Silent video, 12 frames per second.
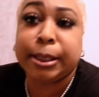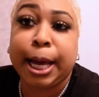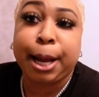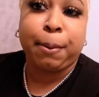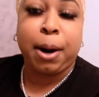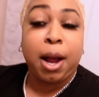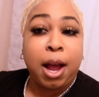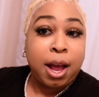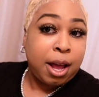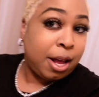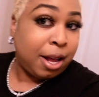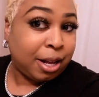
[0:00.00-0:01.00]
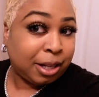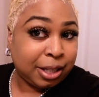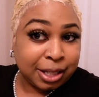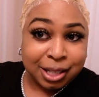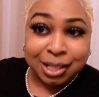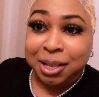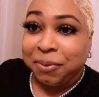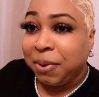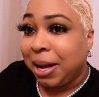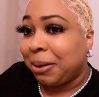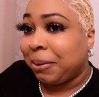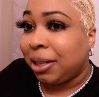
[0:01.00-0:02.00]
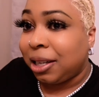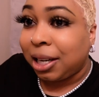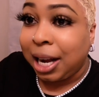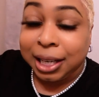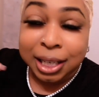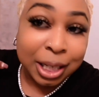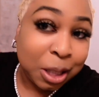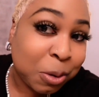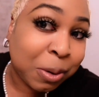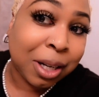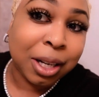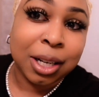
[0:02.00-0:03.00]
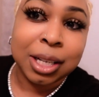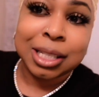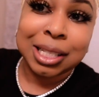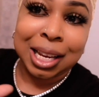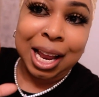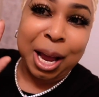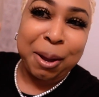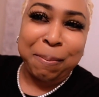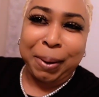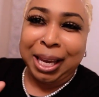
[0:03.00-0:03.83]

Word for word: etc. This is the final look. I did do a little slight